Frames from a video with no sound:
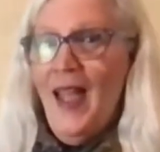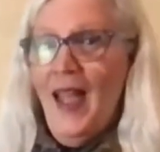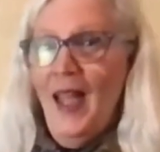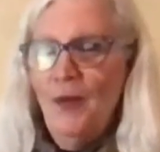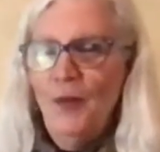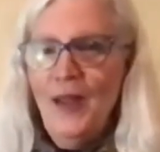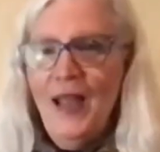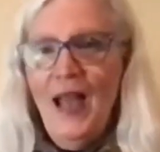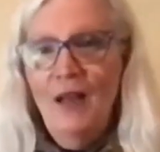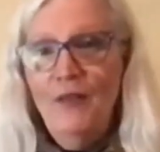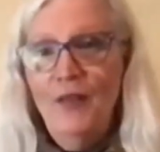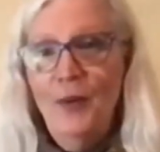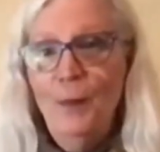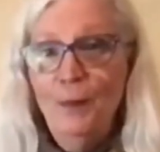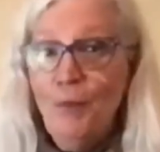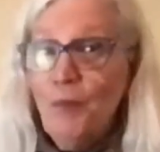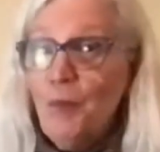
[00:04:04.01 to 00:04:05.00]
and we have
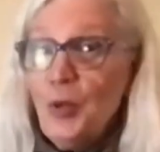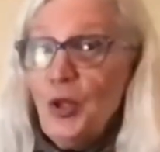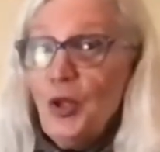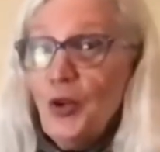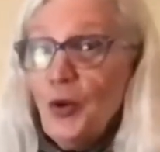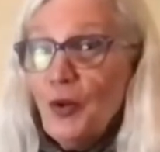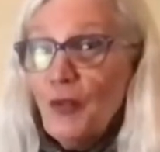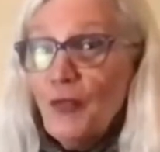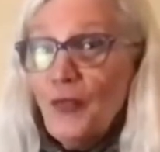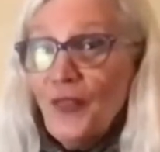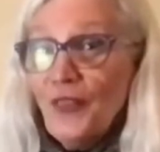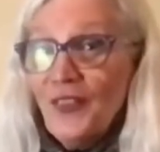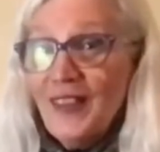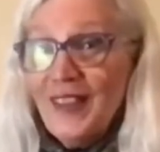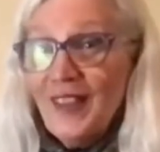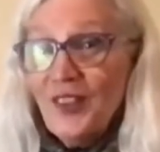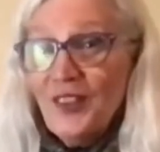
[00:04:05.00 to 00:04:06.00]
a beautiful
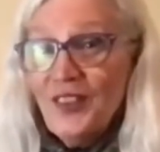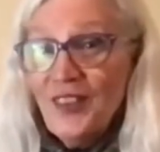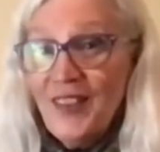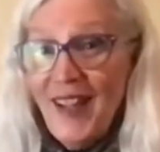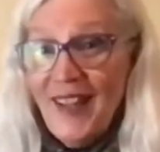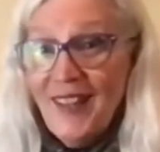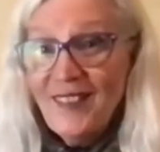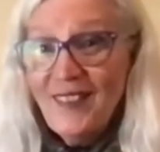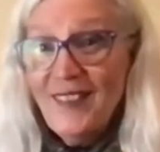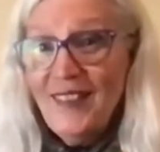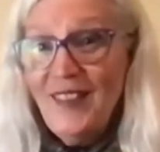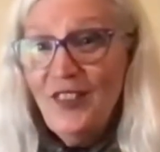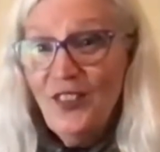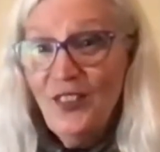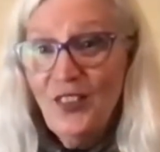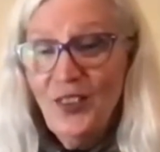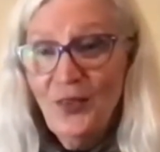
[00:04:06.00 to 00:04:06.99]
singer today,
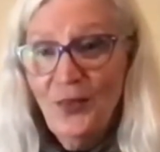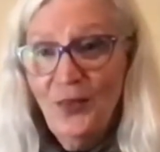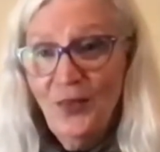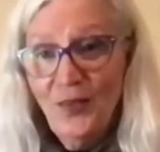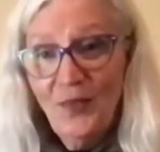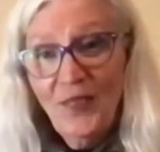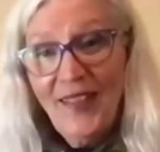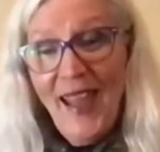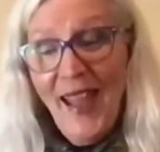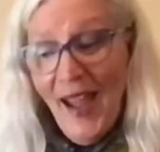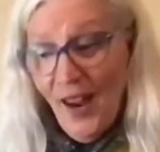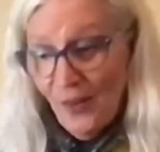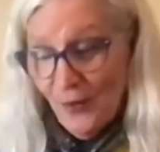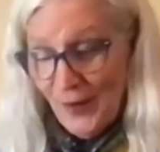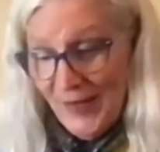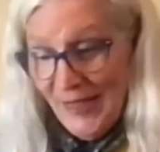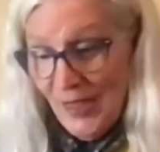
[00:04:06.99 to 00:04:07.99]
Tanesha
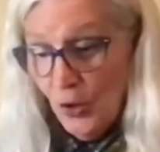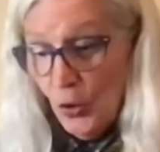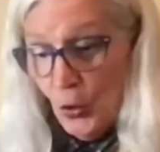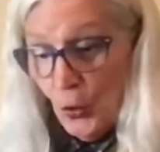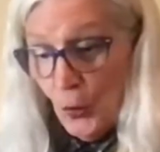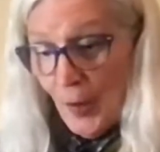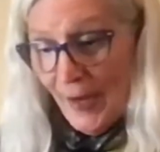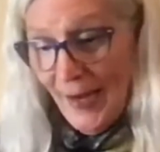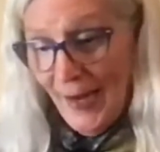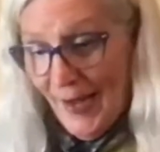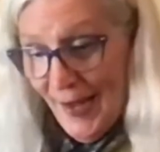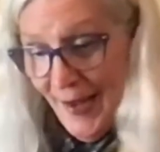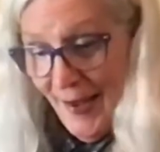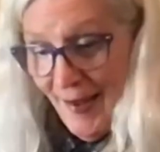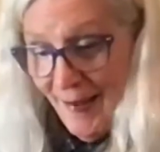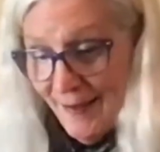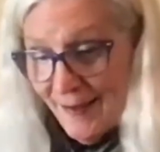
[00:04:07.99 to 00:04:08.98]
Gary, who
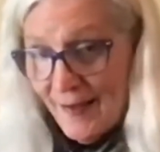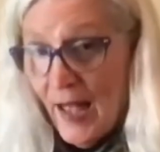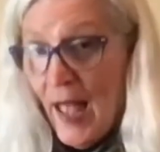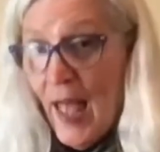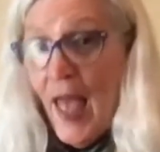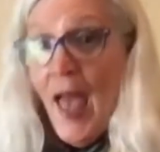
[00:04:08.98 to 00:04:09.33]
is